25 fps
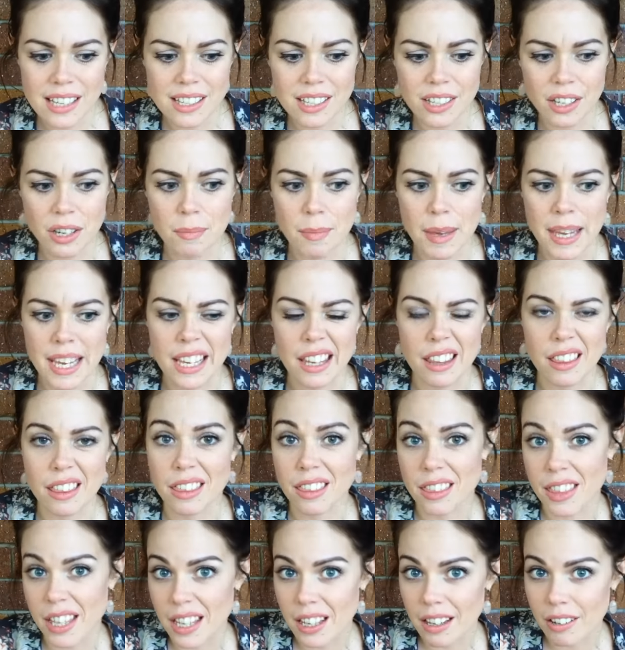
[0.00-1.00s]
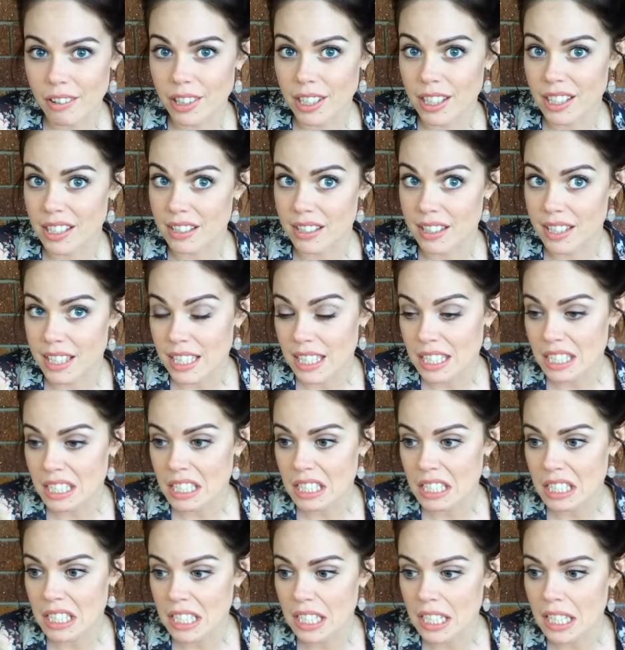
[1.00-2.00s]
it's going to make it thicker in
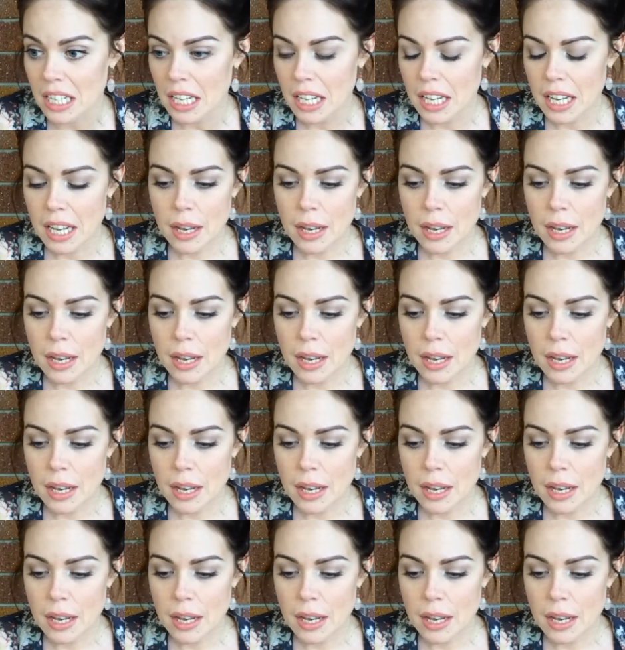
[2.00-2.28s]
consistency.